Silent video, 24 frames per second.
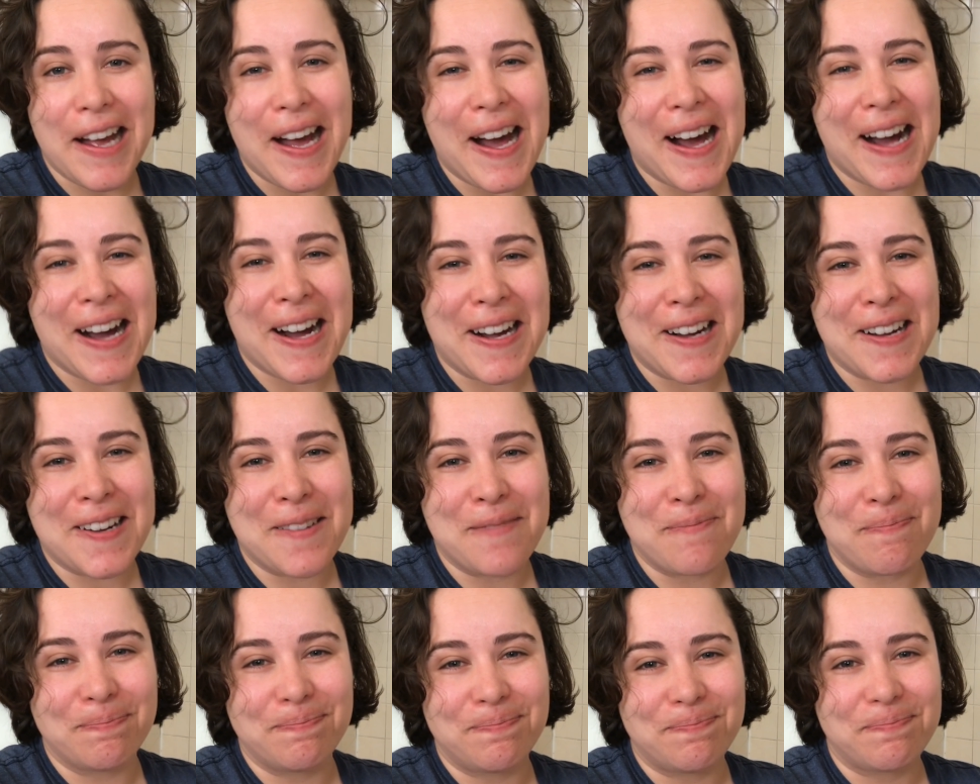
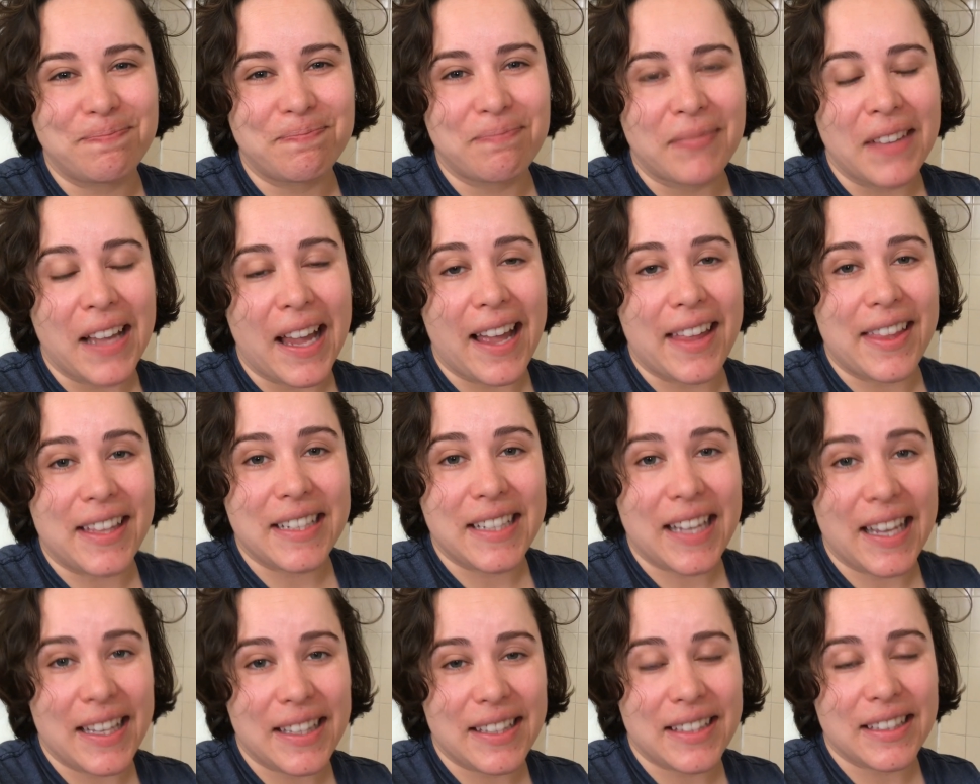And
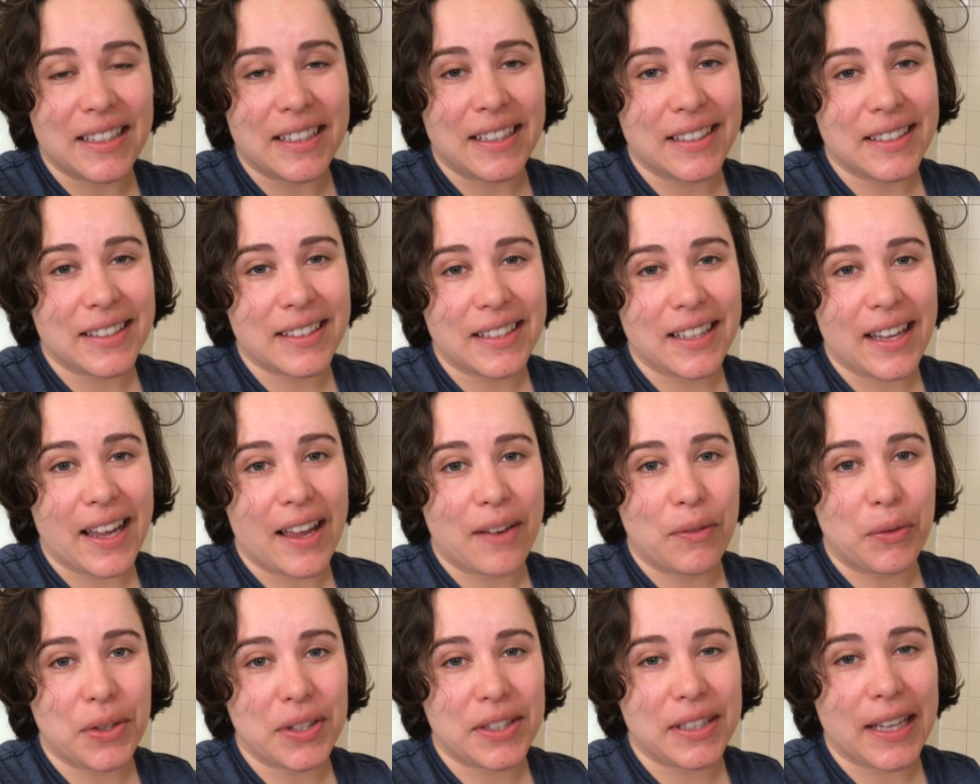then taste it,
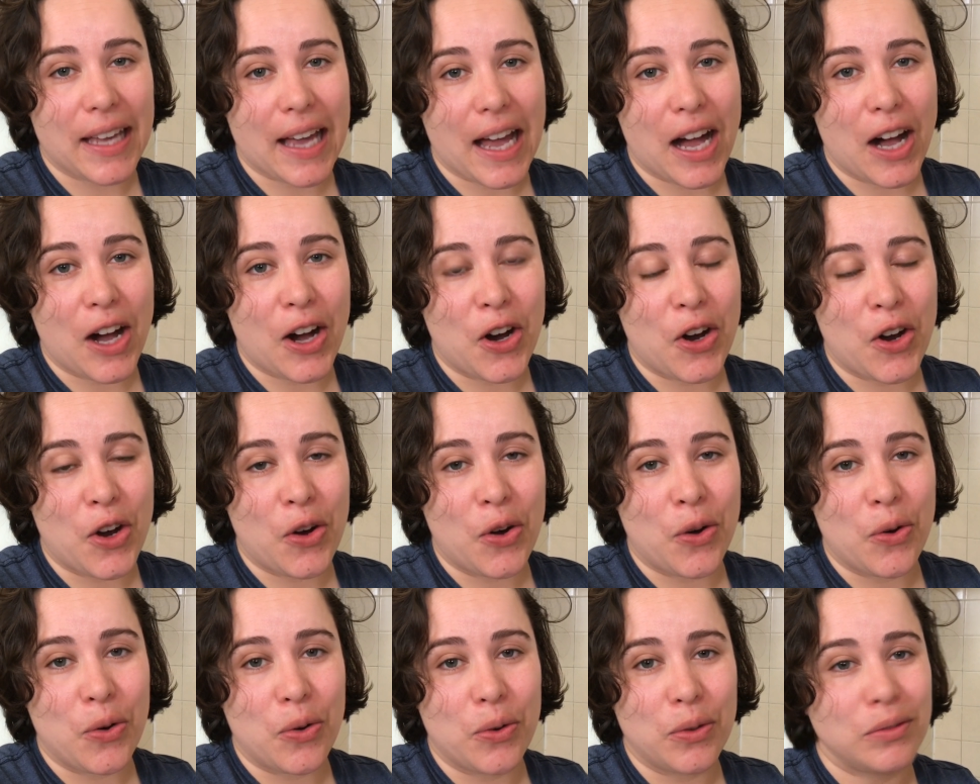and we'll see
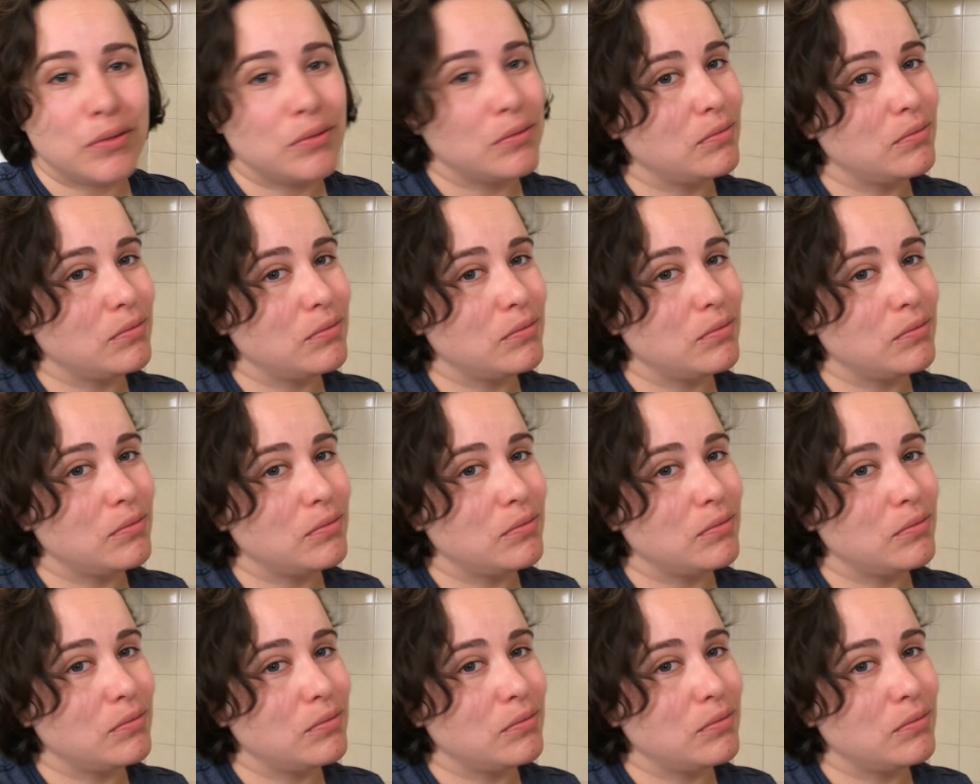how